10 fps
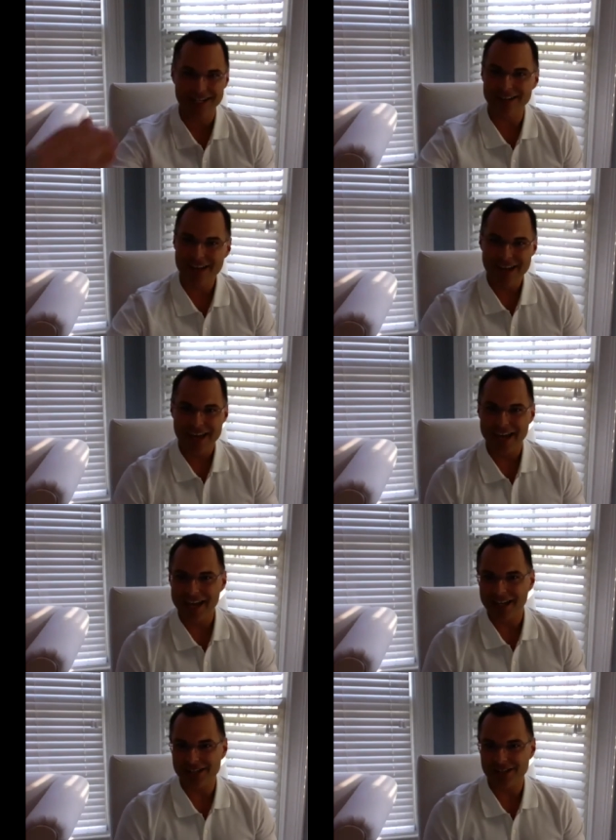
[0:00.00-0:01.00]

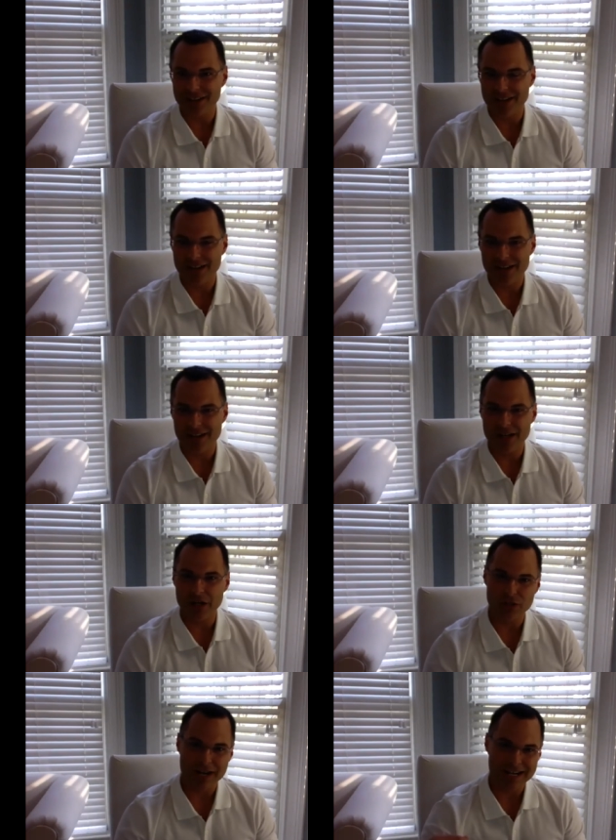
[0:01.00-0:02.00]
and
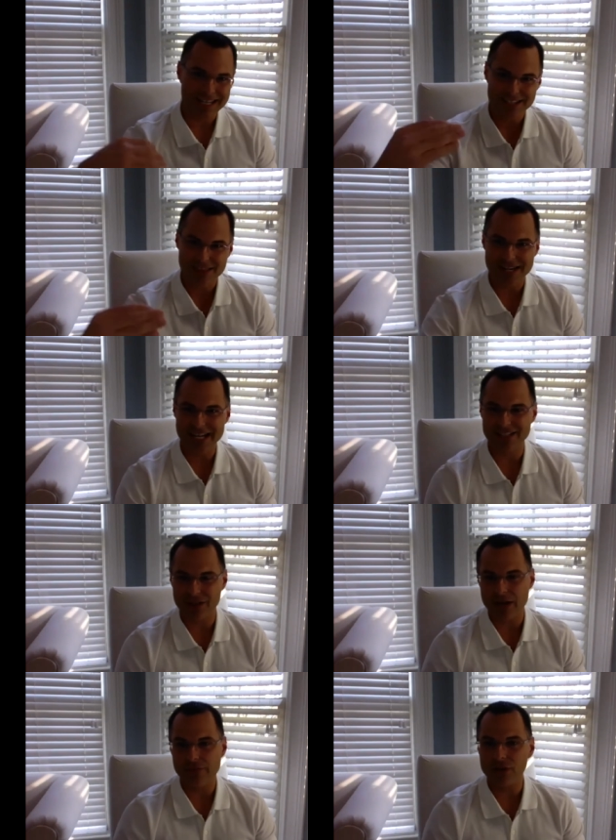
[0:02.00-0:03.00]
trying to get to the next
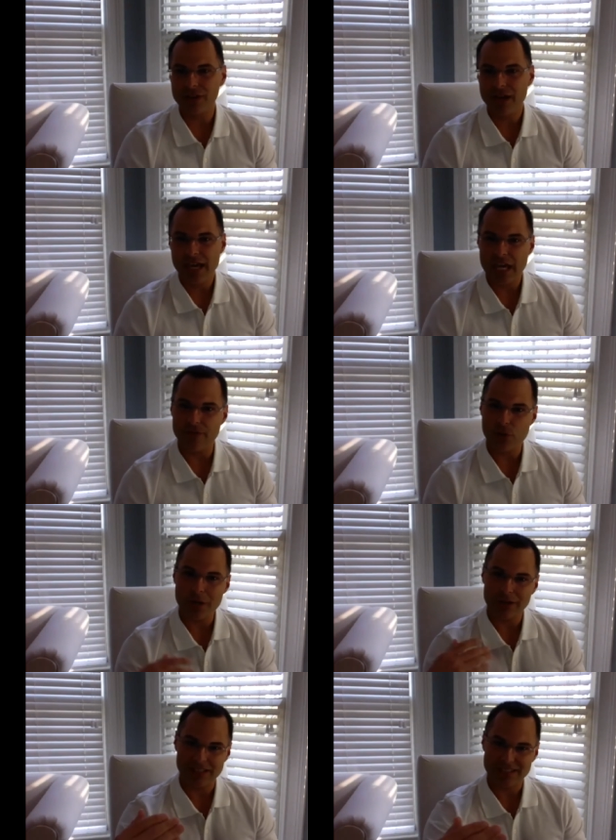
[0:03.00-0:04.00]
level, if you
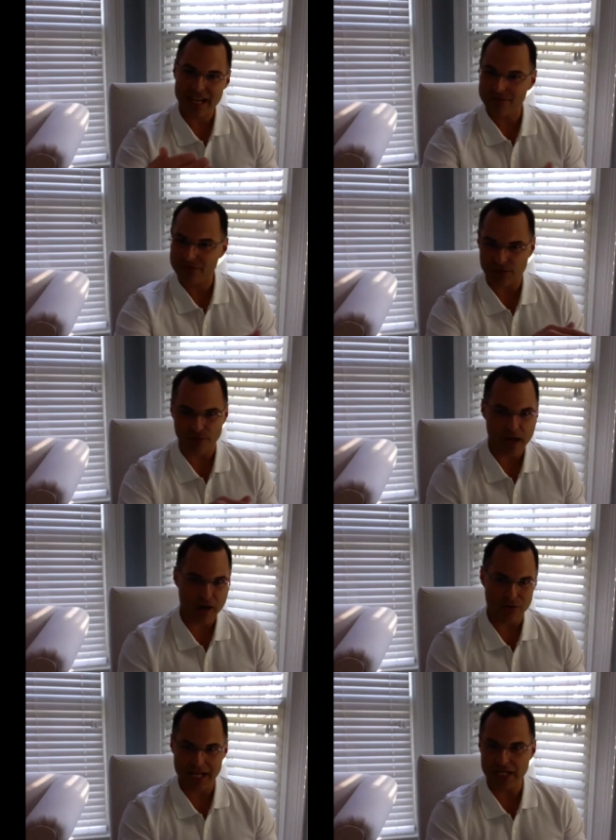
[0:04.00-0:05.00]
at least have this
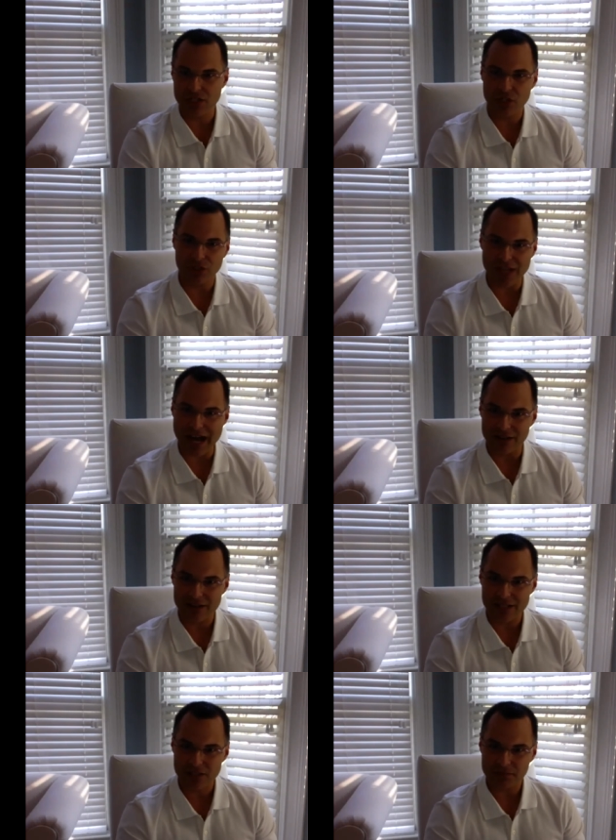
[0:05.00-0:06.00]
foundational
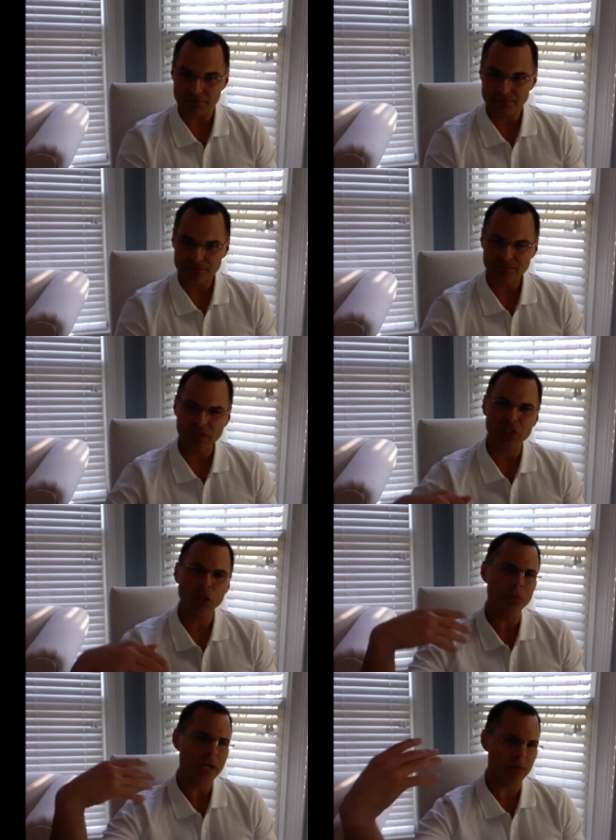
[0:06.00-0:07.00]
knowledge,
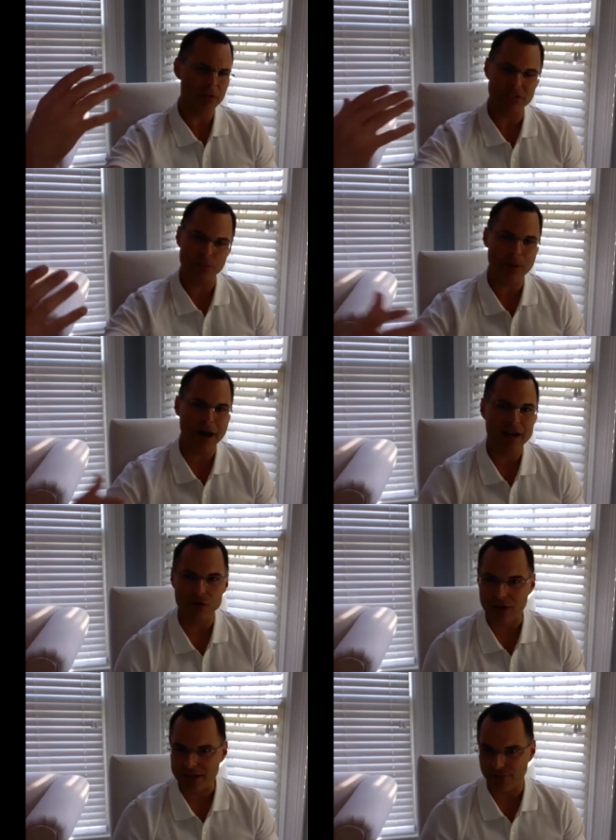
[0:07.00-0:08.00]
you'll be able to spot
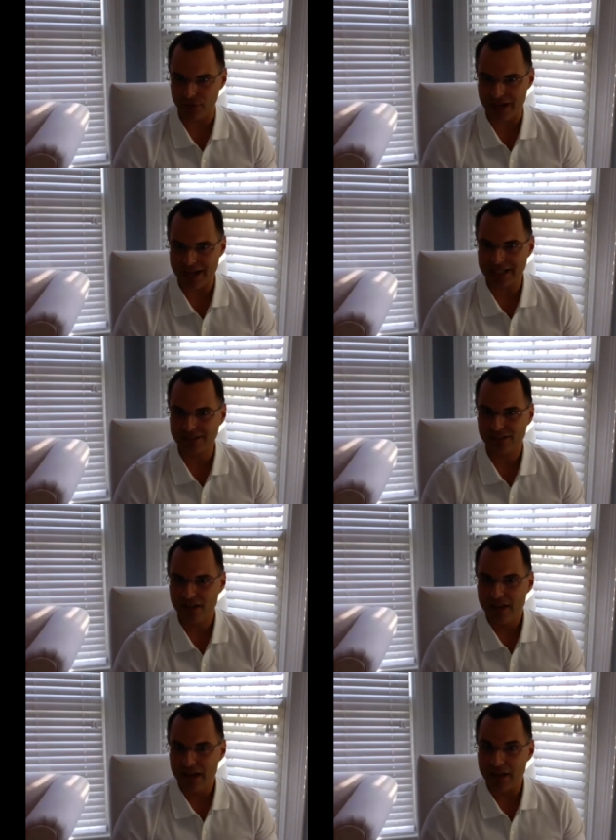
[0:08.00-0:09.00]
red flags
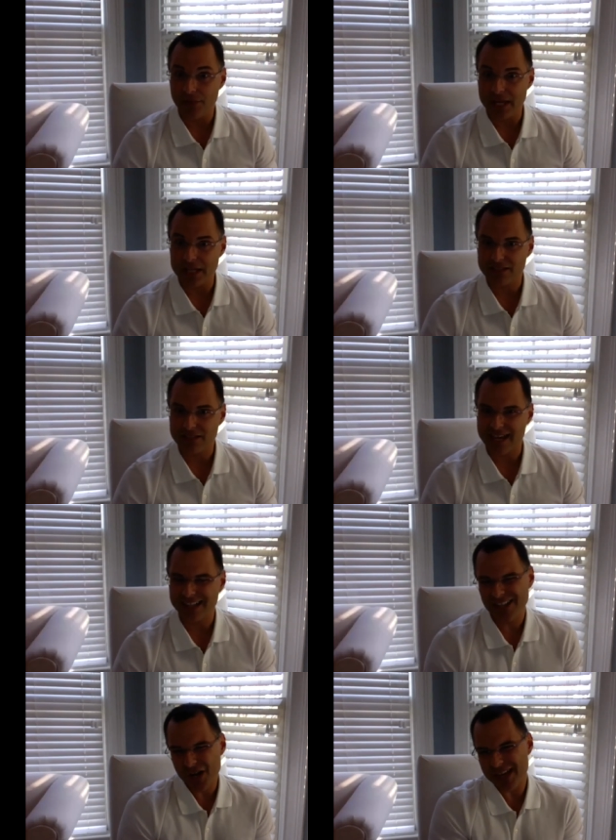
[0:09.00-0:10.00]
and things that,
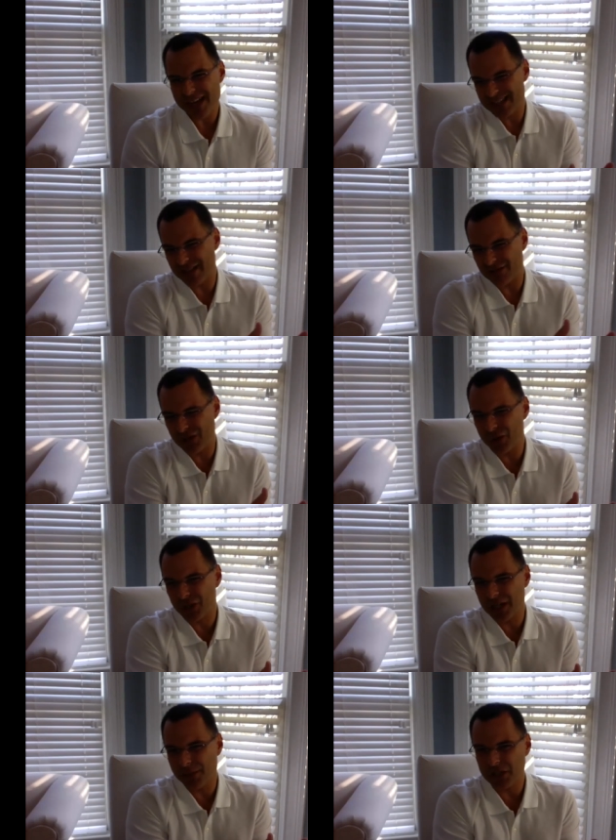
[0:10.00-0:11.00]
that sounds too
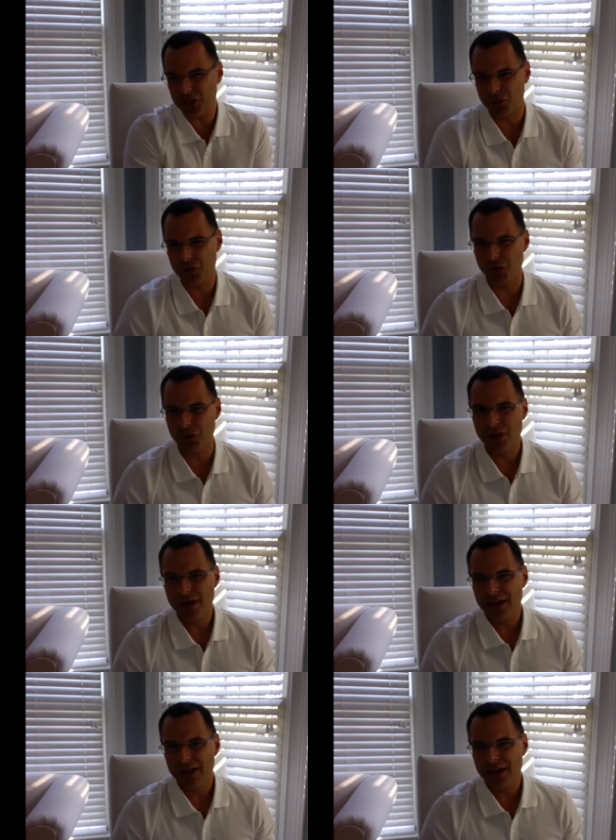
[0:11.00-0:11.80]
good to be true.